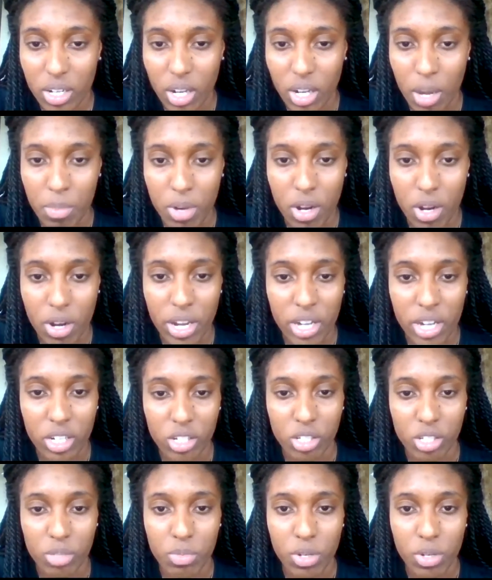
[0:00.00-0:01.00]
I'm gonna go ahead and
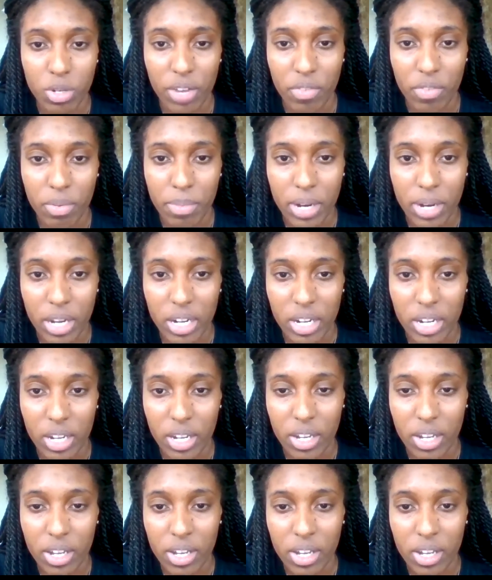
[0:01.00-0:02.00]
just mute everybody.